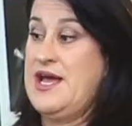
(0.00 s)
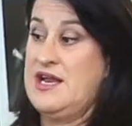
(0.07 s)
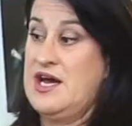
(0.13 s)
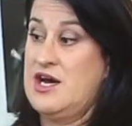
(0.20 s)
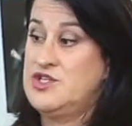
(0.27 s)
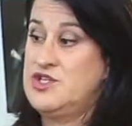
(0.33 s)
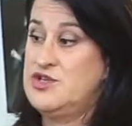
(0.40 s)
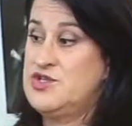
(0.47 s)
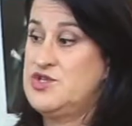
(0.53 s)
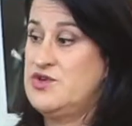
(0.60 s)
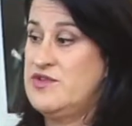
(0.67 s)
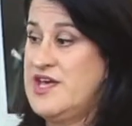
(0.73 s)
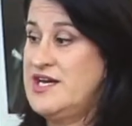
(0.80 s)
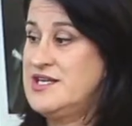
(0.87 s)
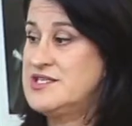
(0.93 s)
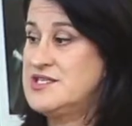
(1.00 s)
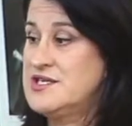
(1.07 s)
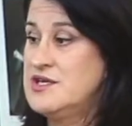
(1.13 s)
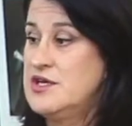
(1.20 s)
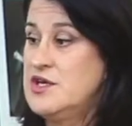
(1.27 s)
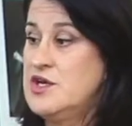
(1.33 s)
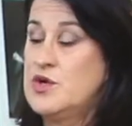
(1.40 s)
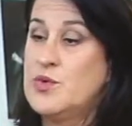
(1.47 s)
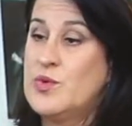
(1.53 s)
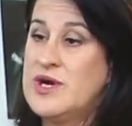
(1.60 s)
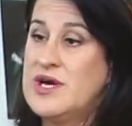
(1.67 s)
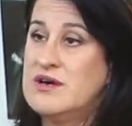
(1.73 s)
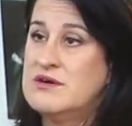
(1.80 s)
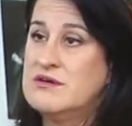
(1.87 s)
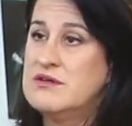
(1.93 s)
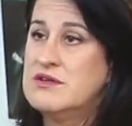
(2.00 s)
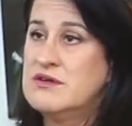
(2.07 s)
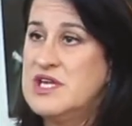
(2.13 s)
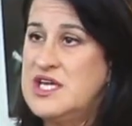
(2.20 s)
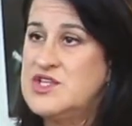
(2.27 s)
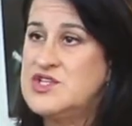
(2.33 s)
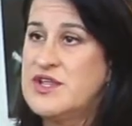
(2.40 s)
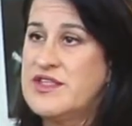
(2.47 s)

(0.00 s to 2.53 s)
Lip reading: And how do you do that? Well, you need